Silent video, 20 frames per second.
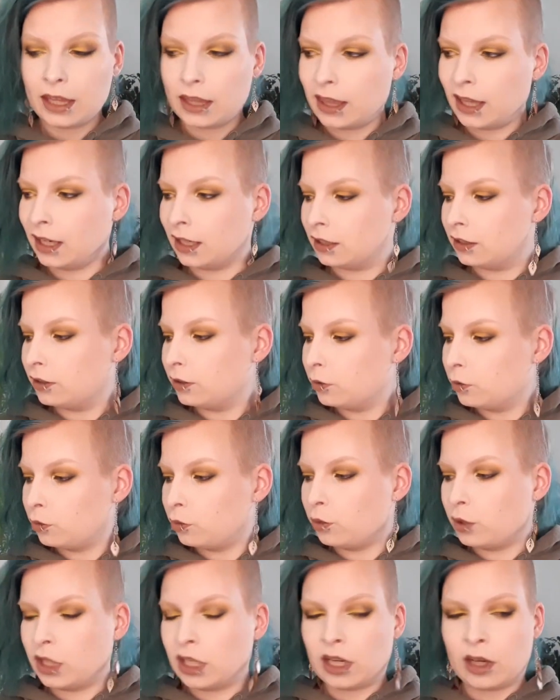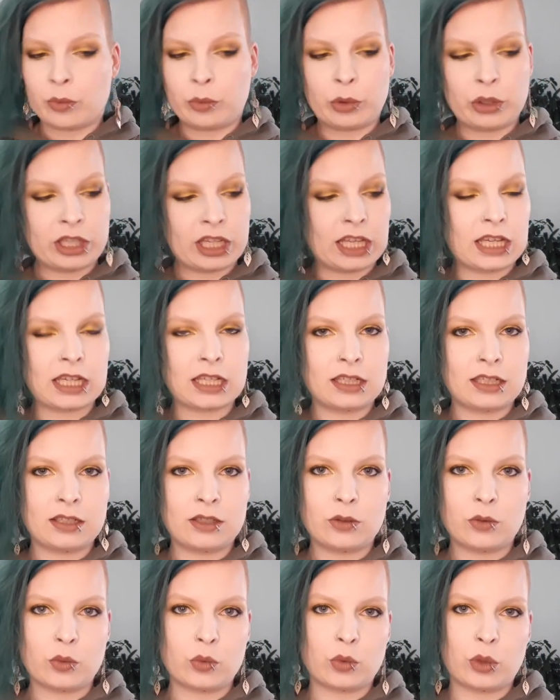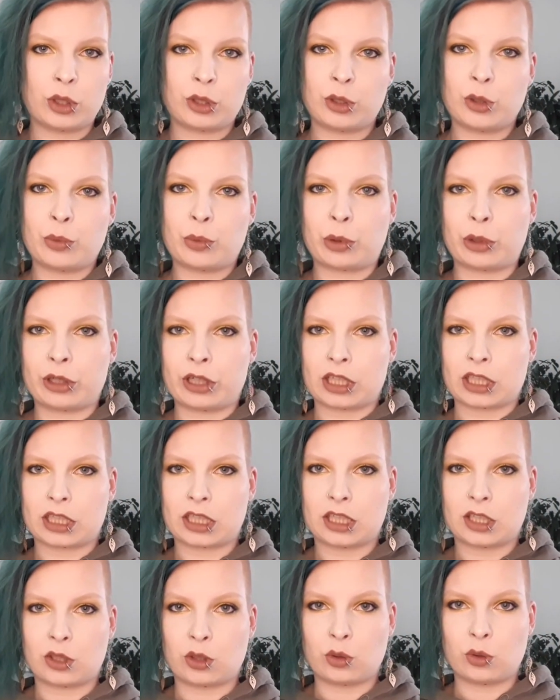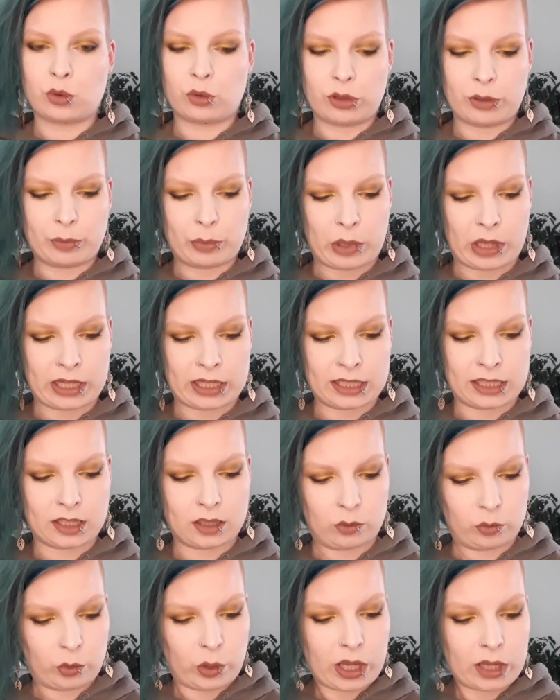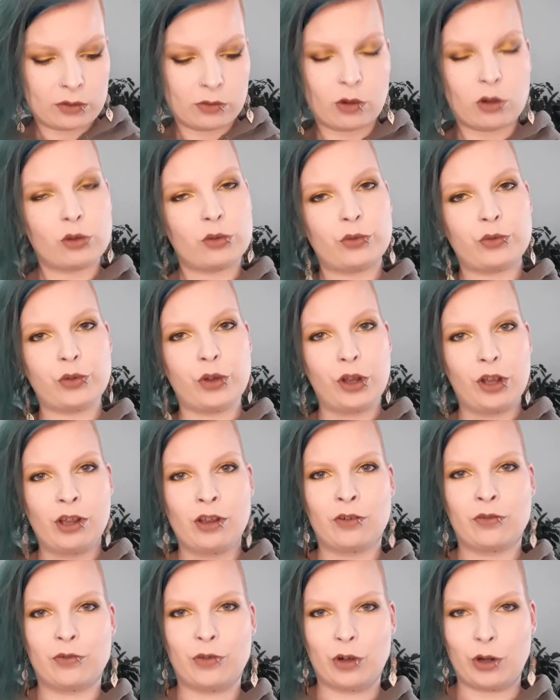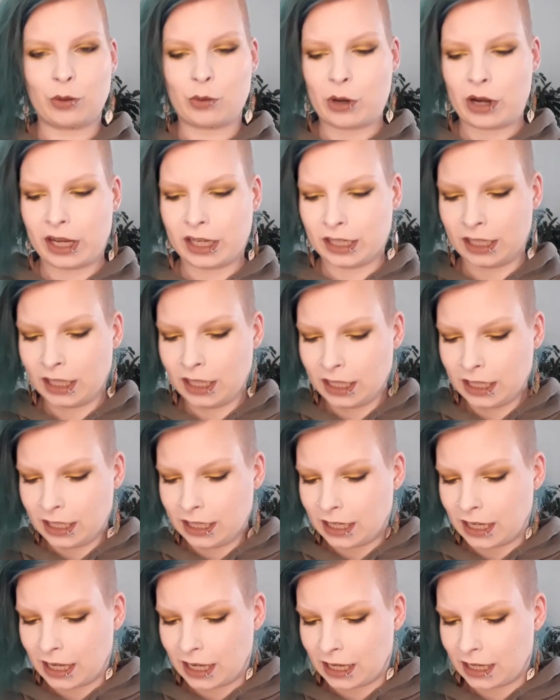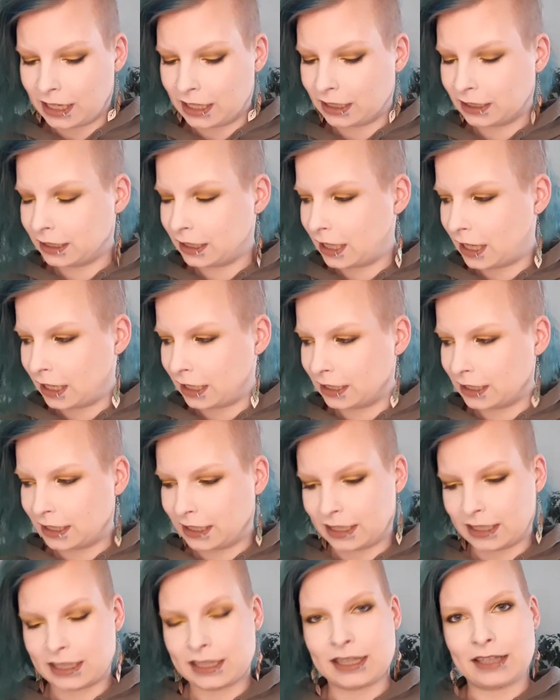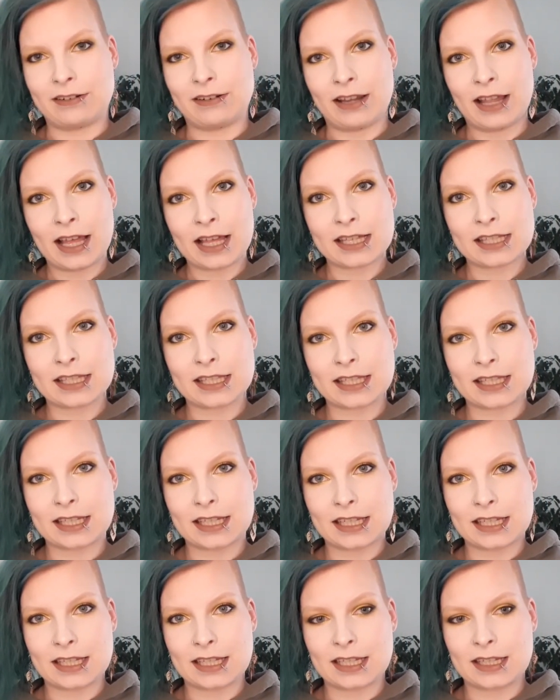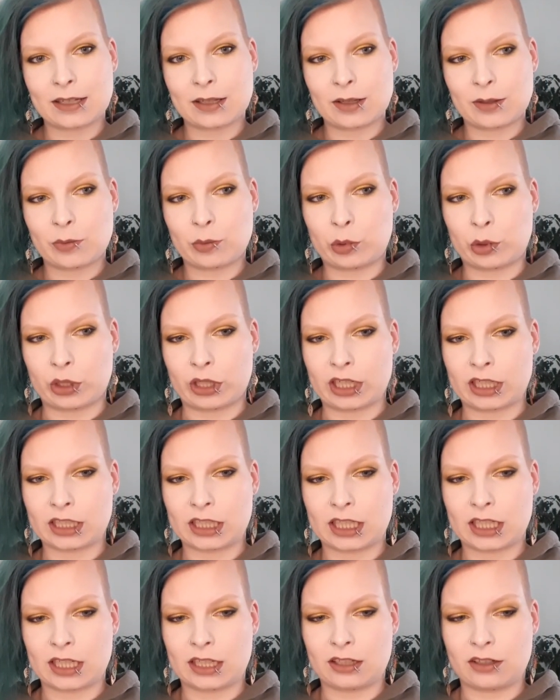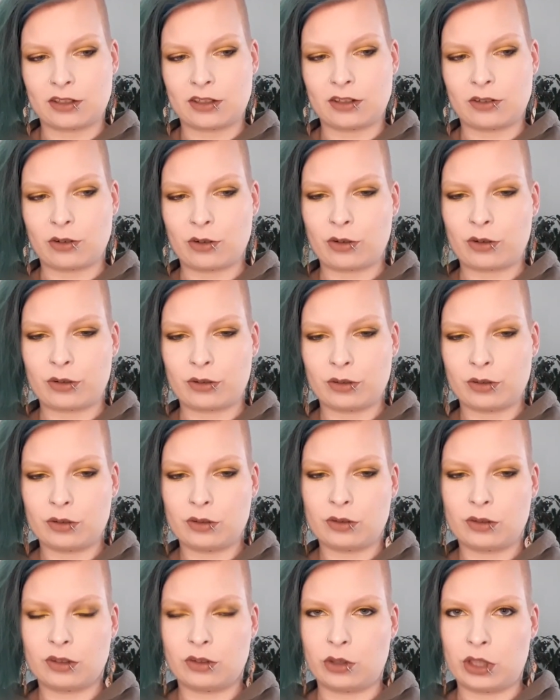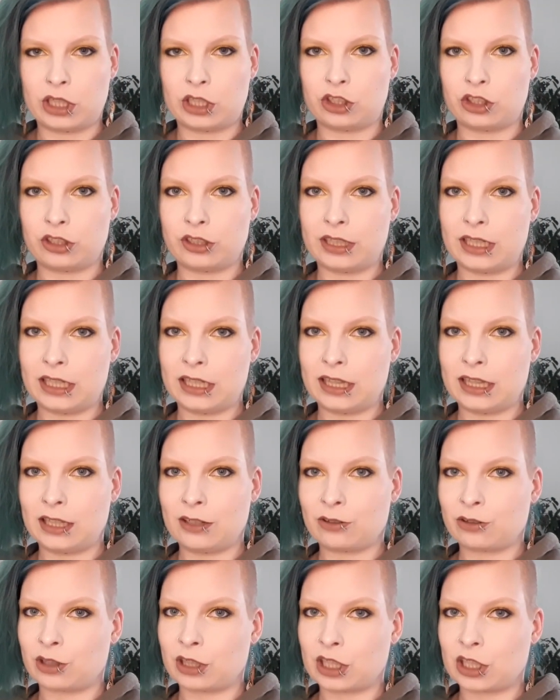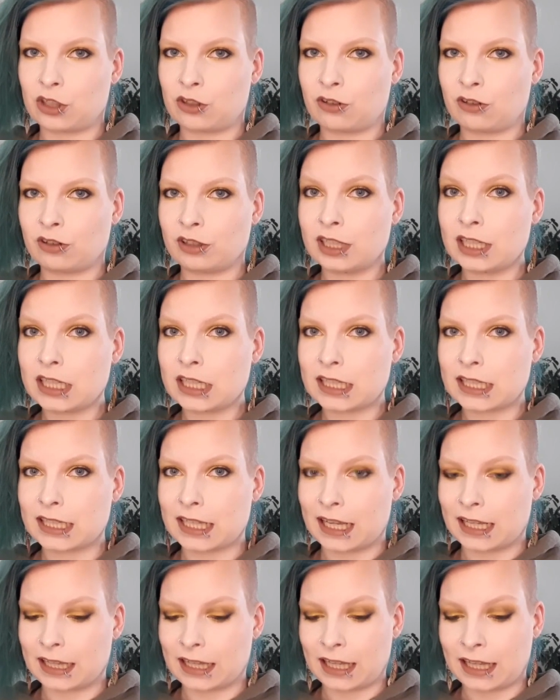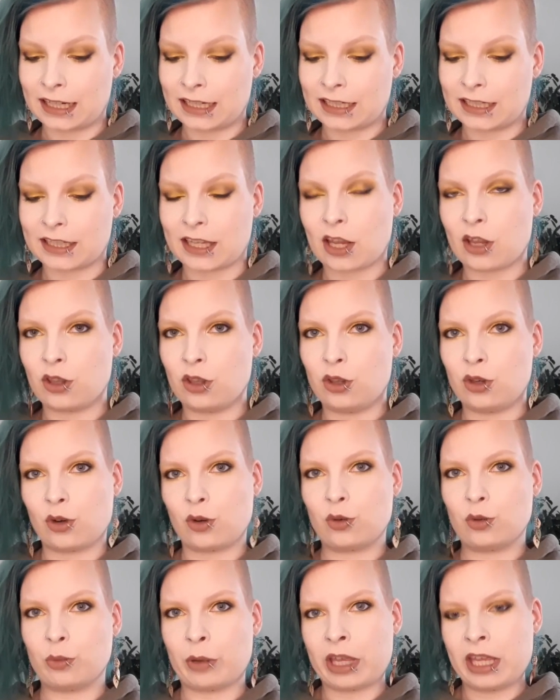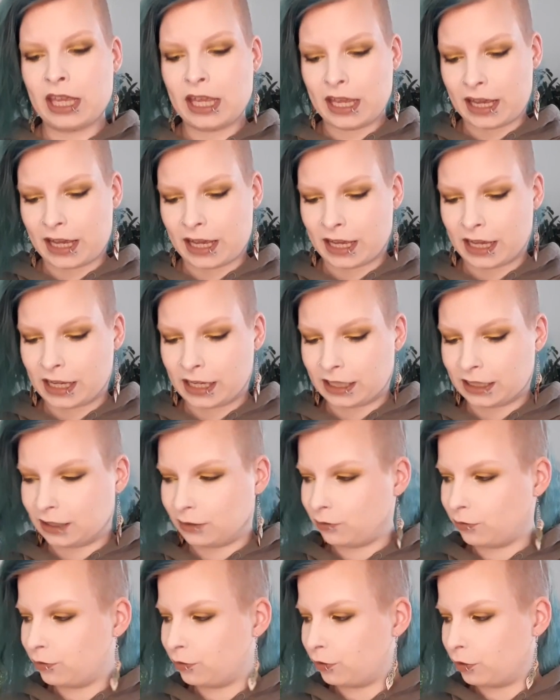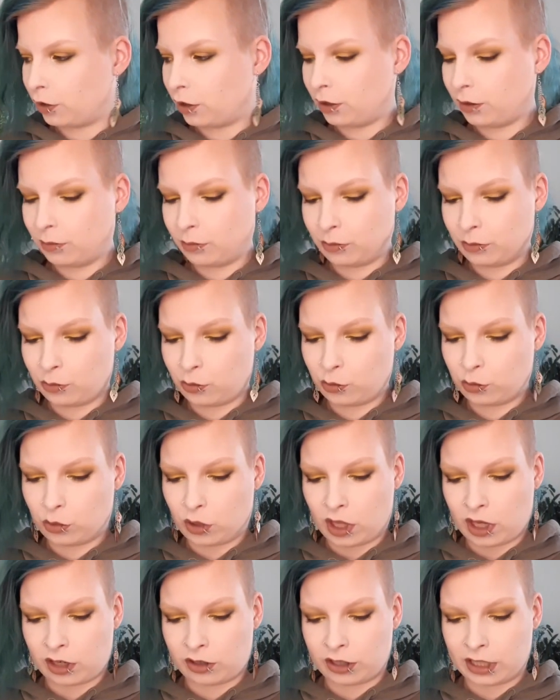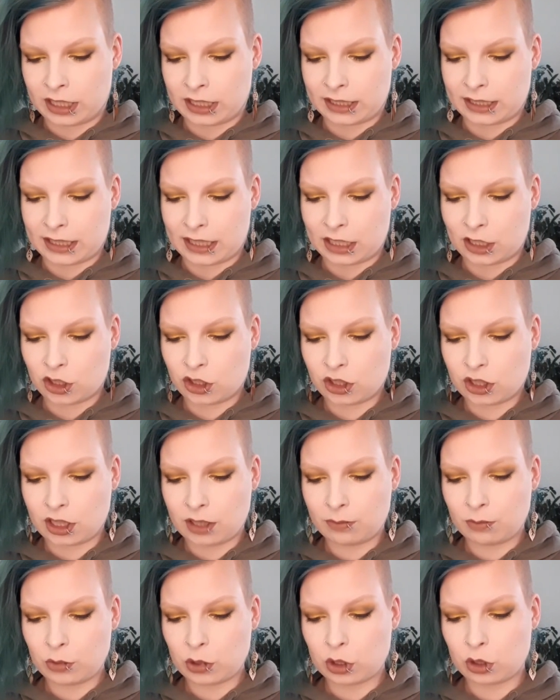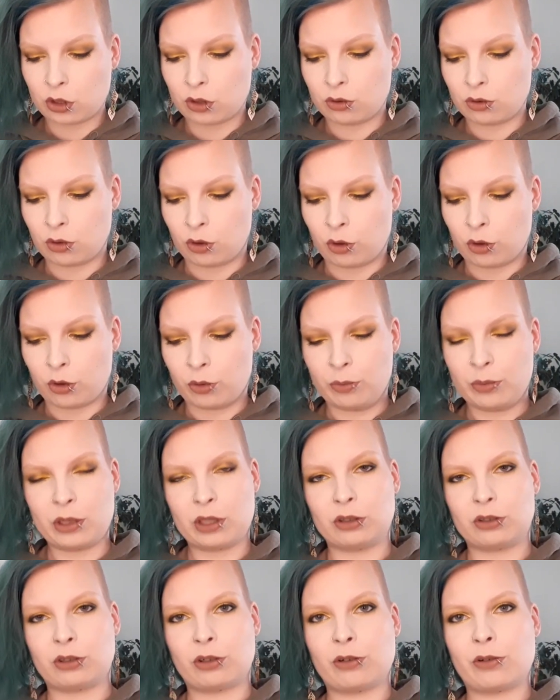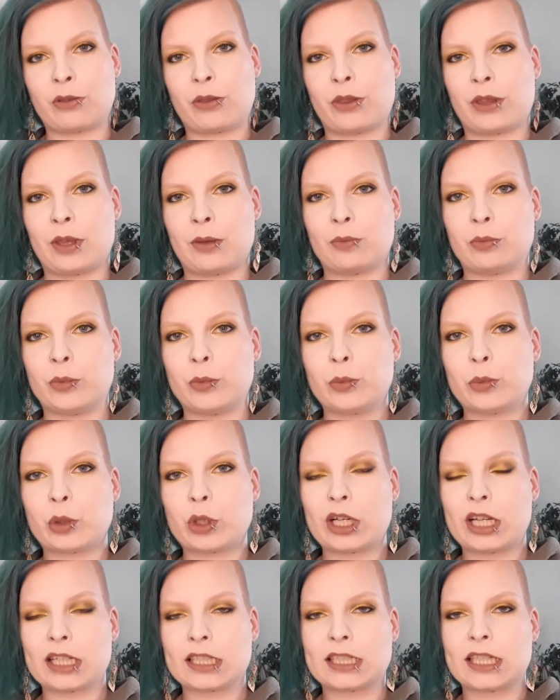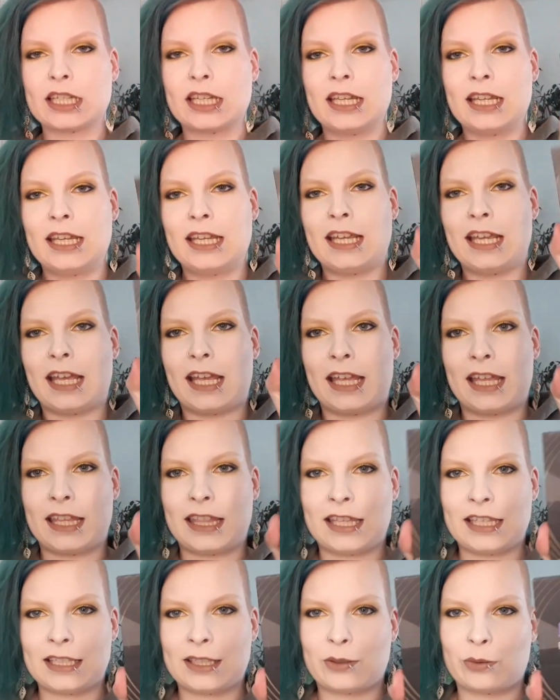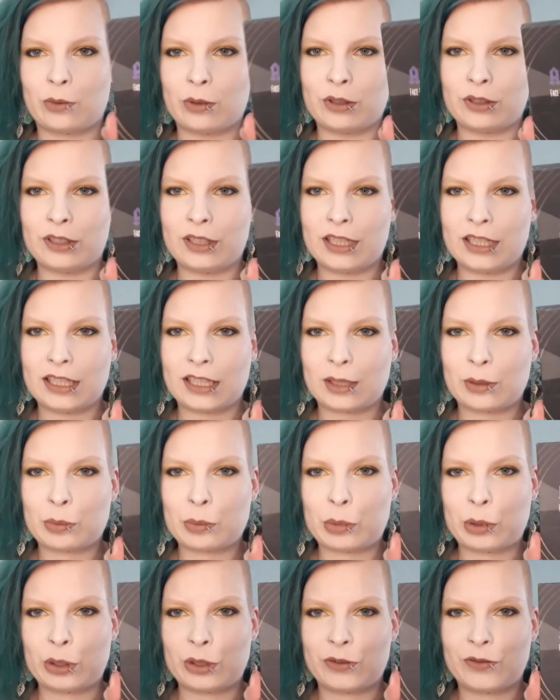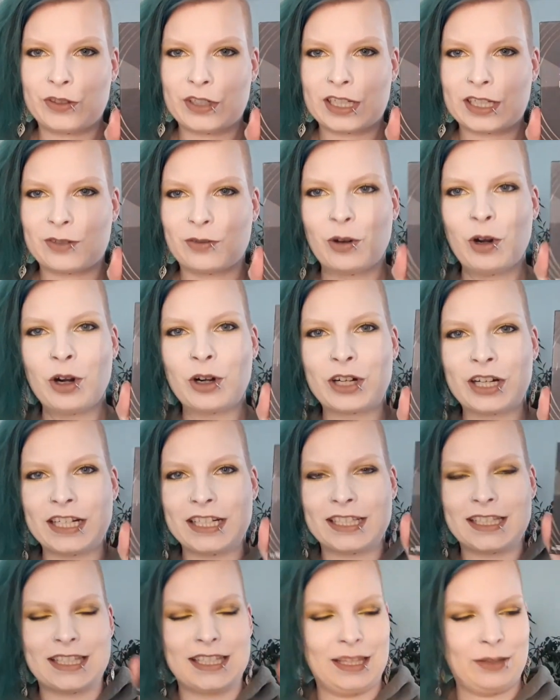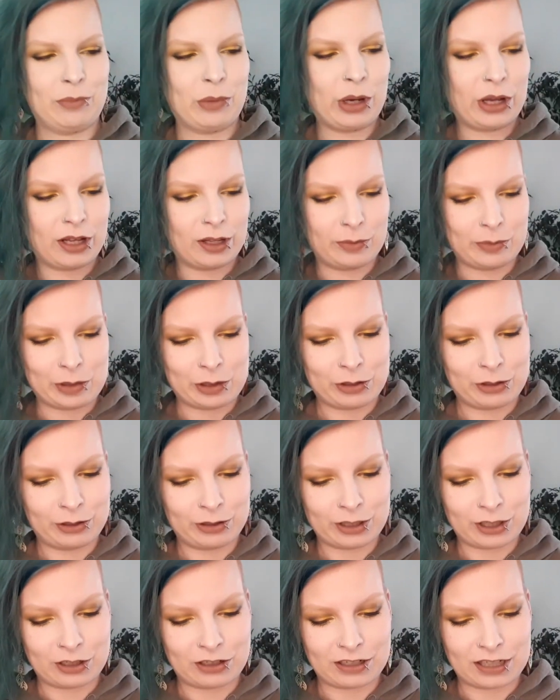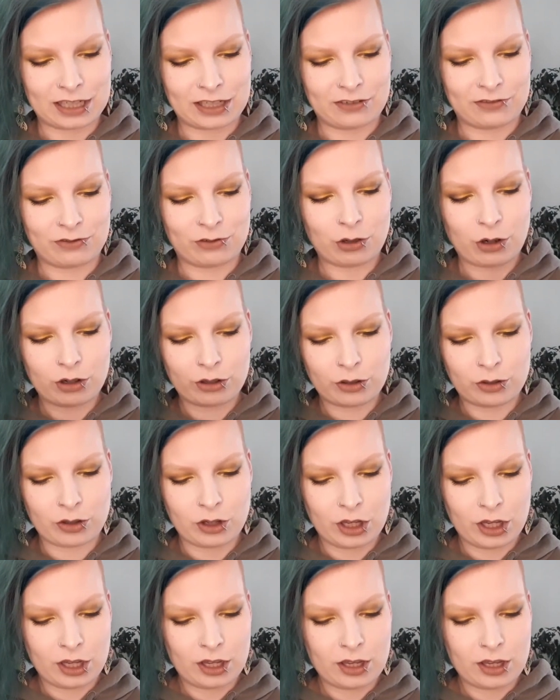Then we are bringing in one new product to replace the werewolf for a while, and that is the last product or creature in the original list, and that is Gnome. And for them there is a gemstone or mineral theme product, and this one is perfect for it, the Balm Alternative Rock